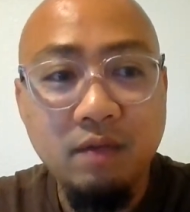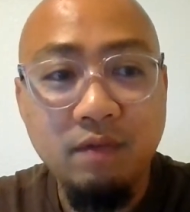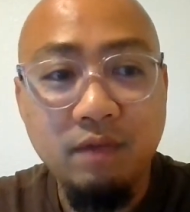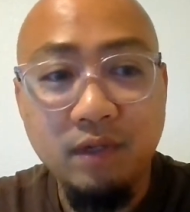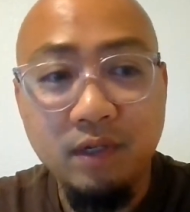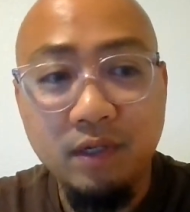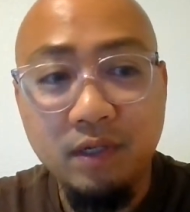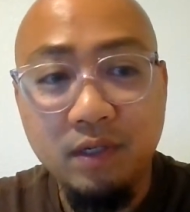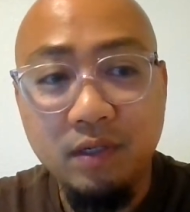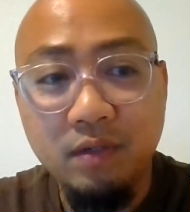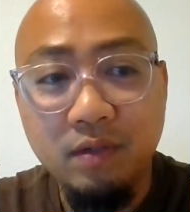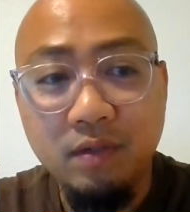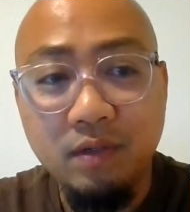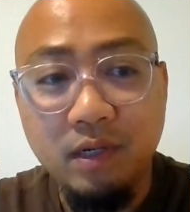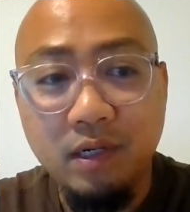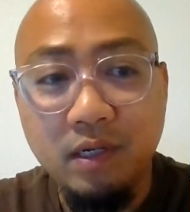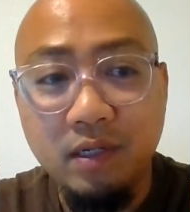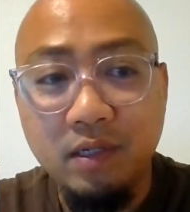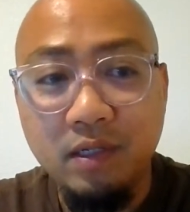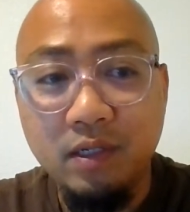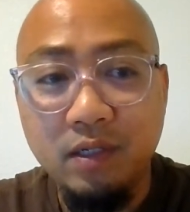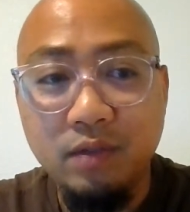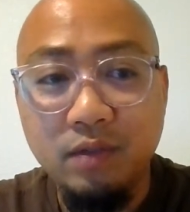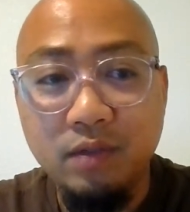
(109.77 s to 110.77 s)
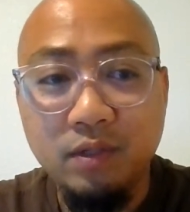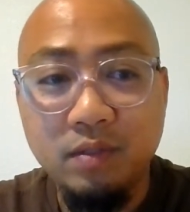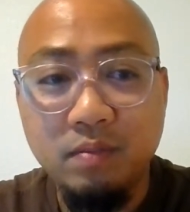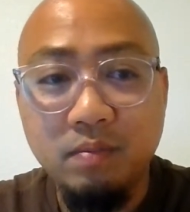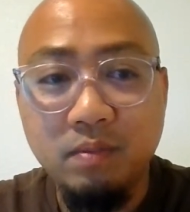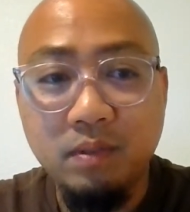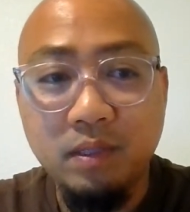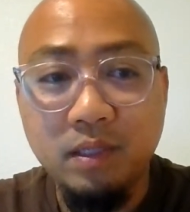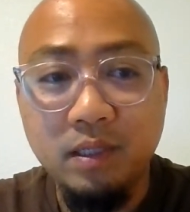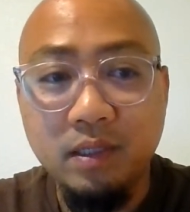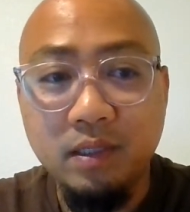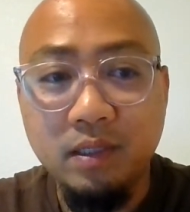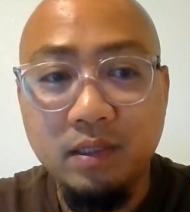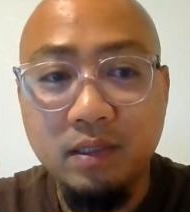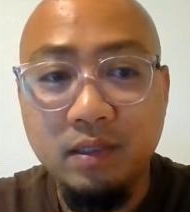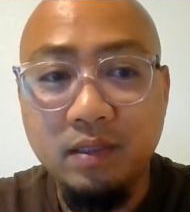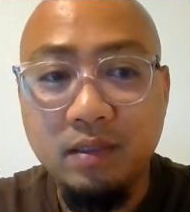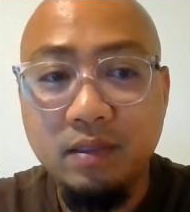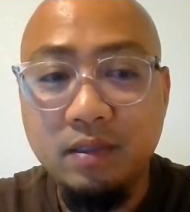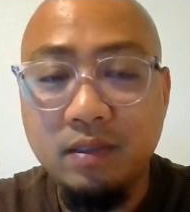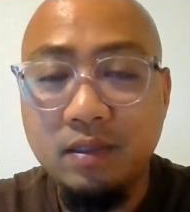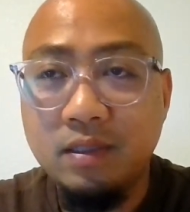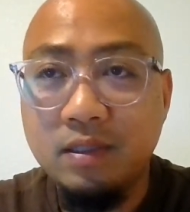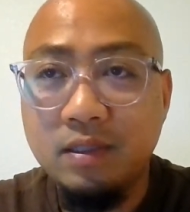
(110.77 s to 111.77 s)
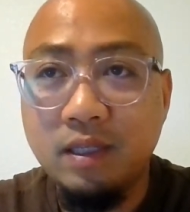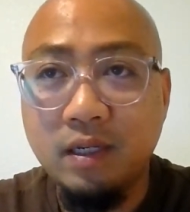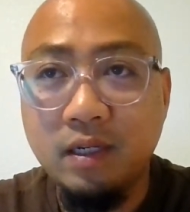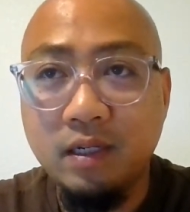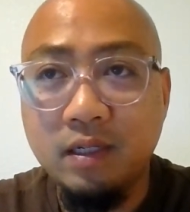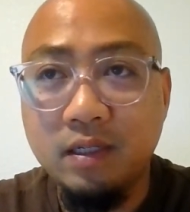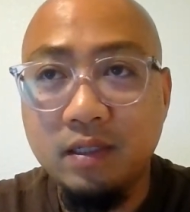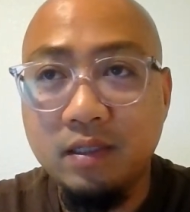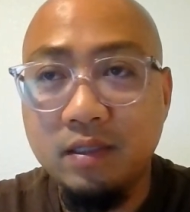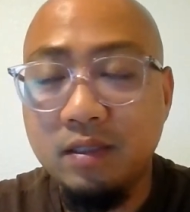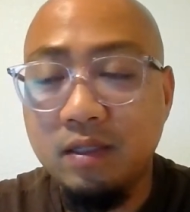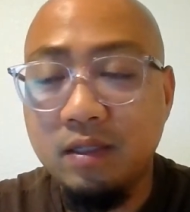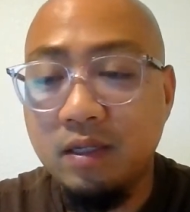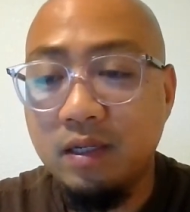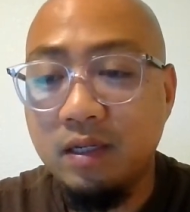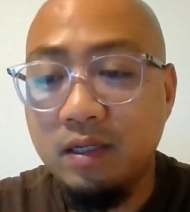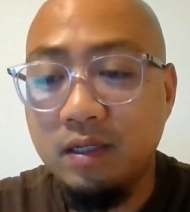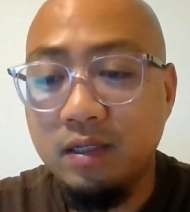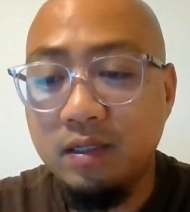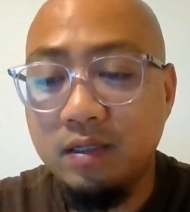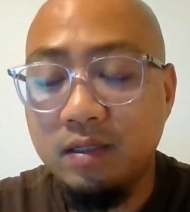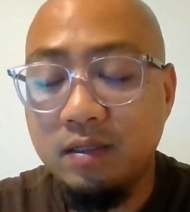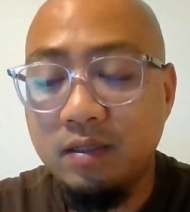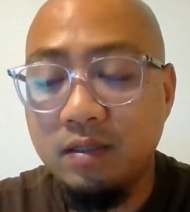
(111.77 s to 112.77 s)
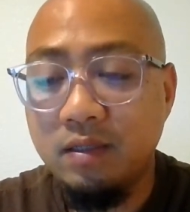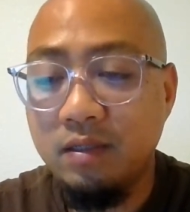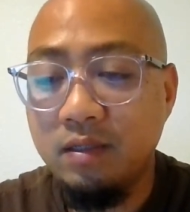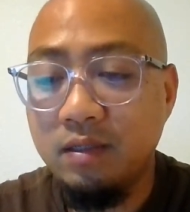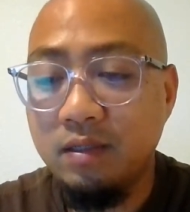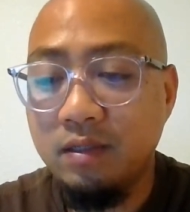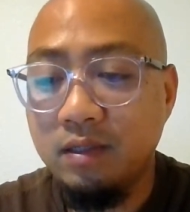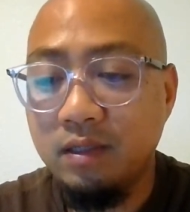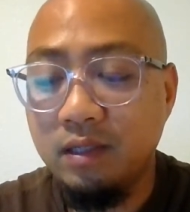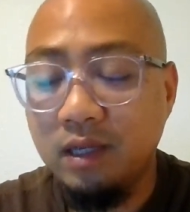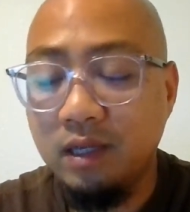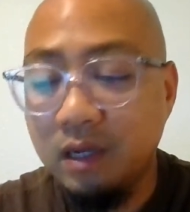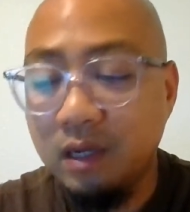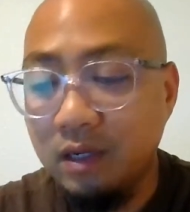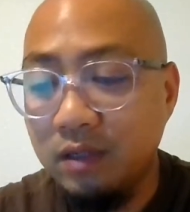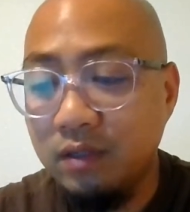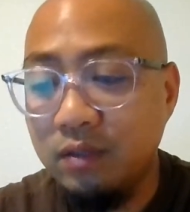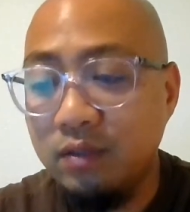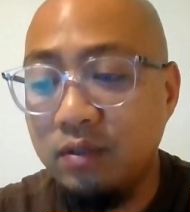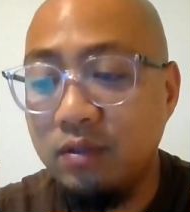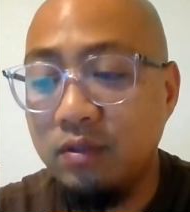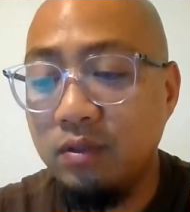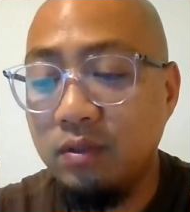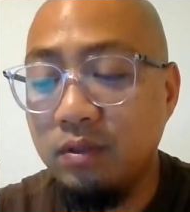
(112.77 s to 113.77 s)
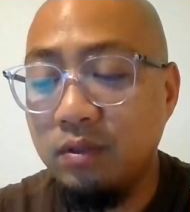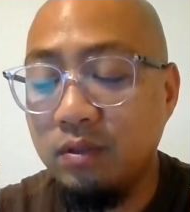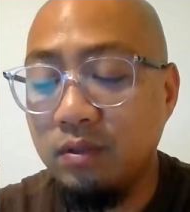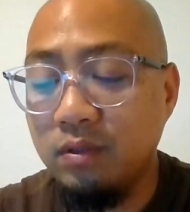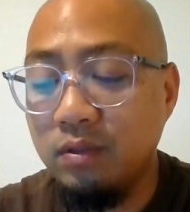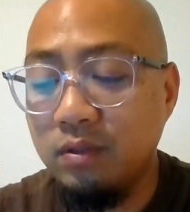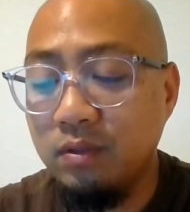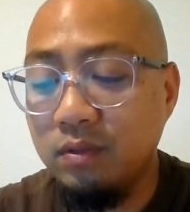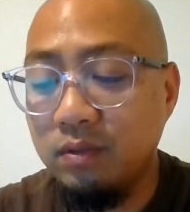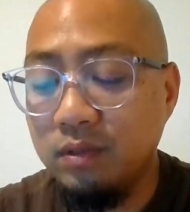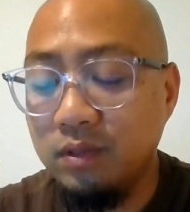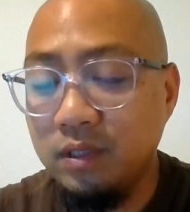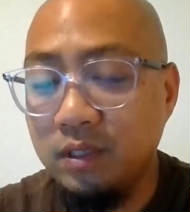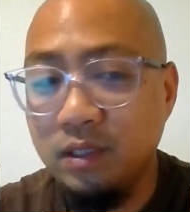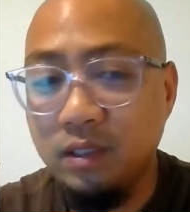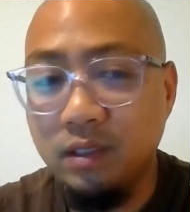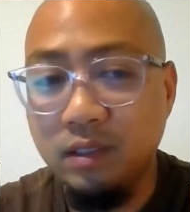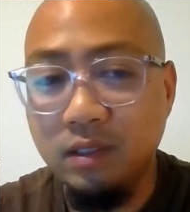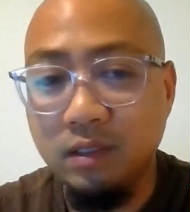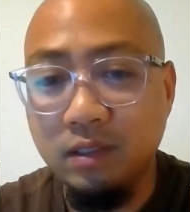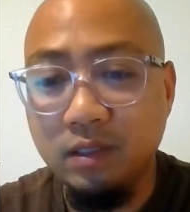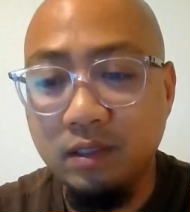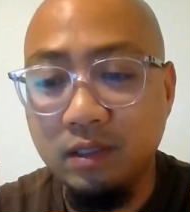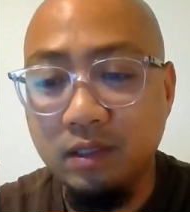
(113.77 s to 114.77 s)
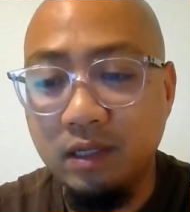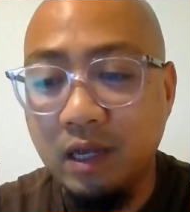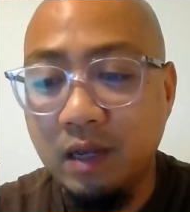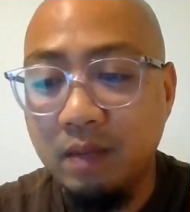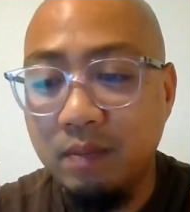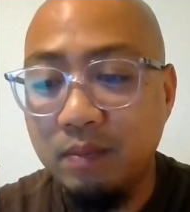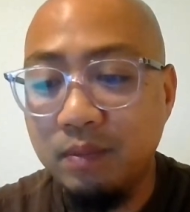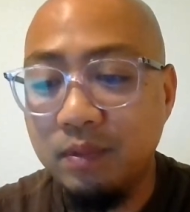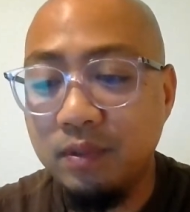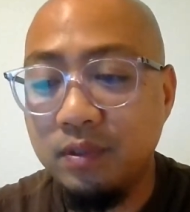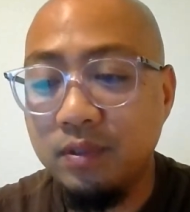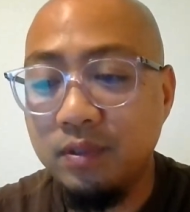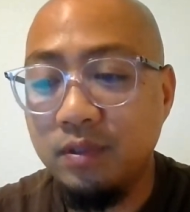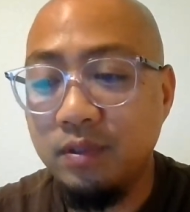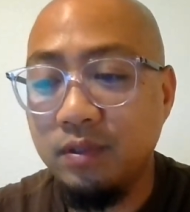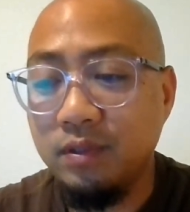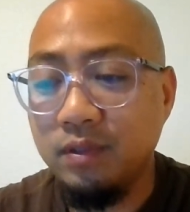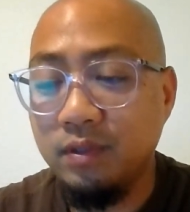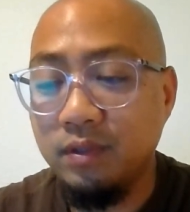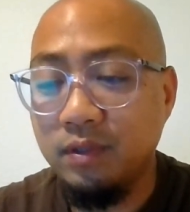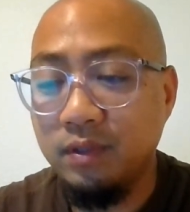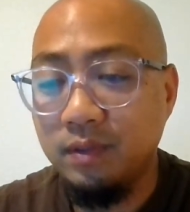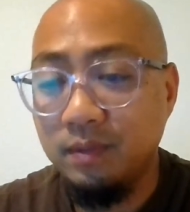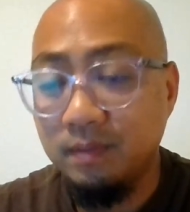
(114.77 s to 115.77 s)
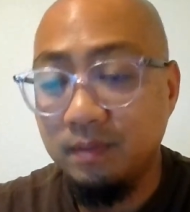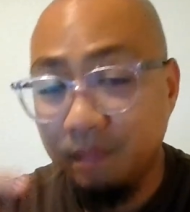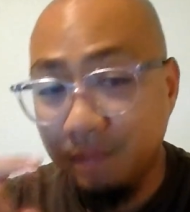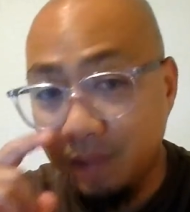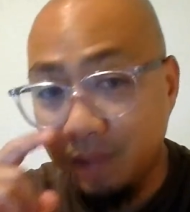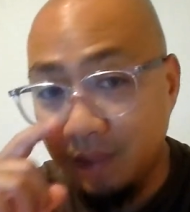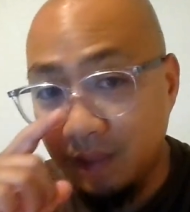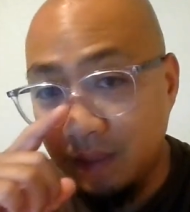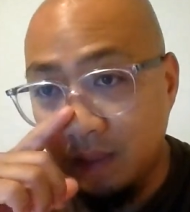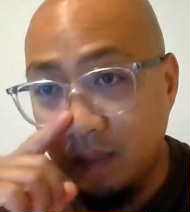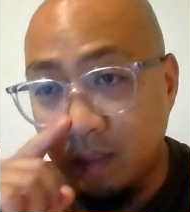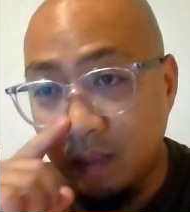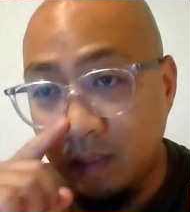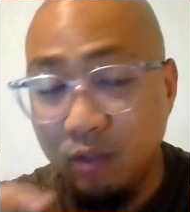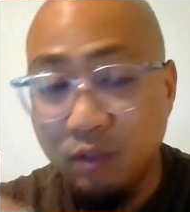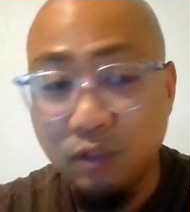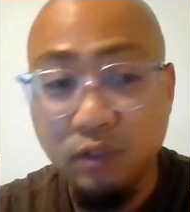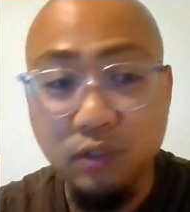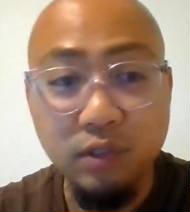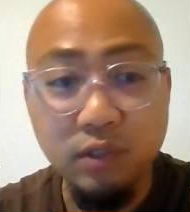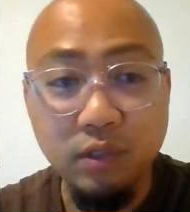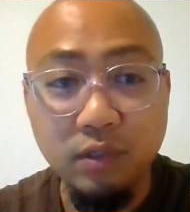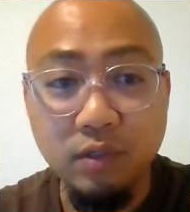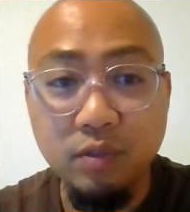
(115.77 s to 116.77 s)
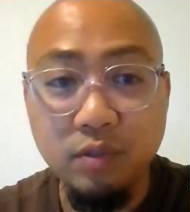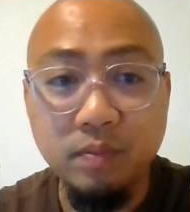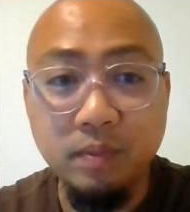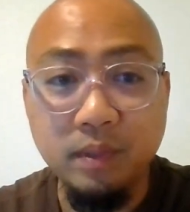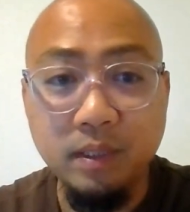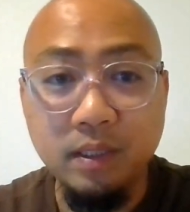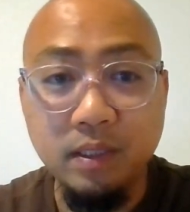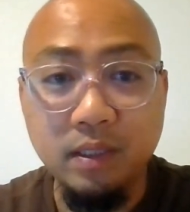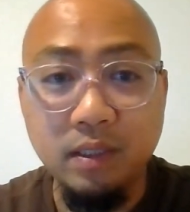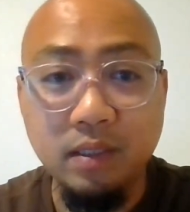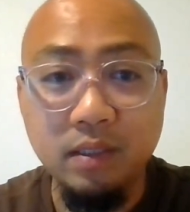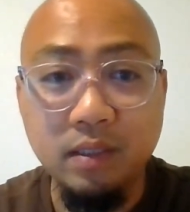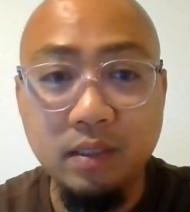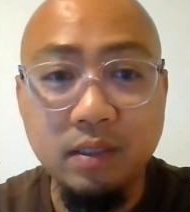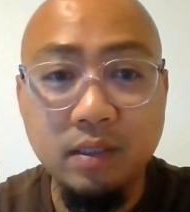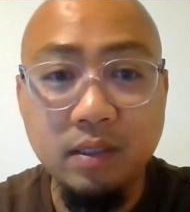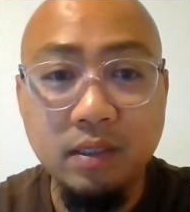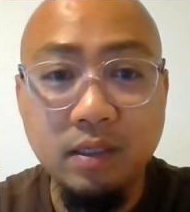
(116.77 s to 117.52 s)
video, I needed to explain settings like the ISO, the aperture, and the shutter speed,